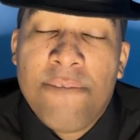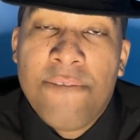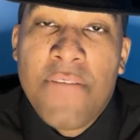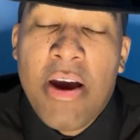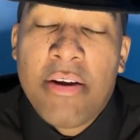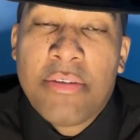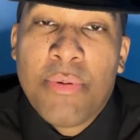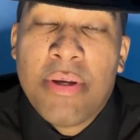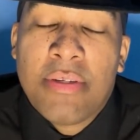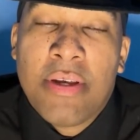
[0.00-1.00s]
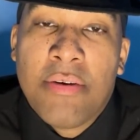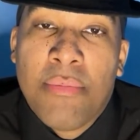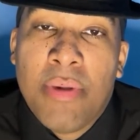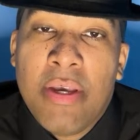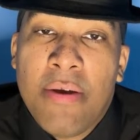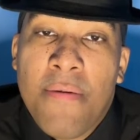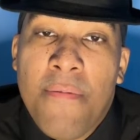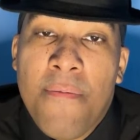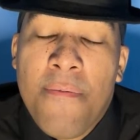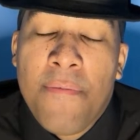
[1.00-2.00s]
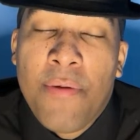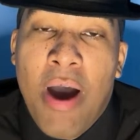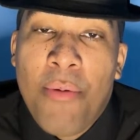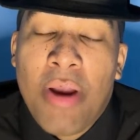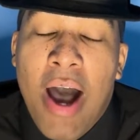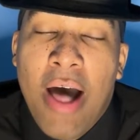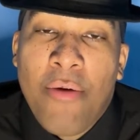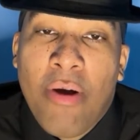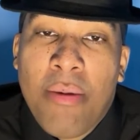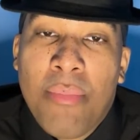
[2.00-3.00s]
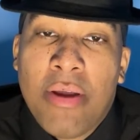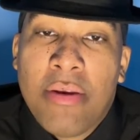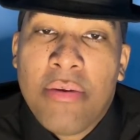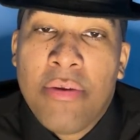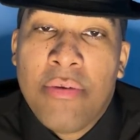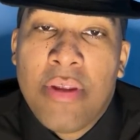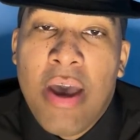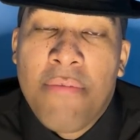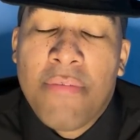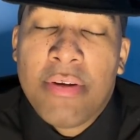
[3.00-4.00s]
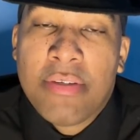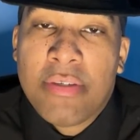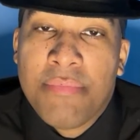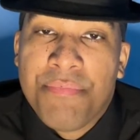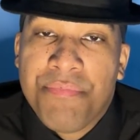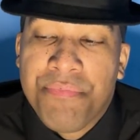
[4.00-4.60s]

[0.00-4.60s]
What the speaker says: Very sweet and tender meat. So I would highly recommend you to have venison.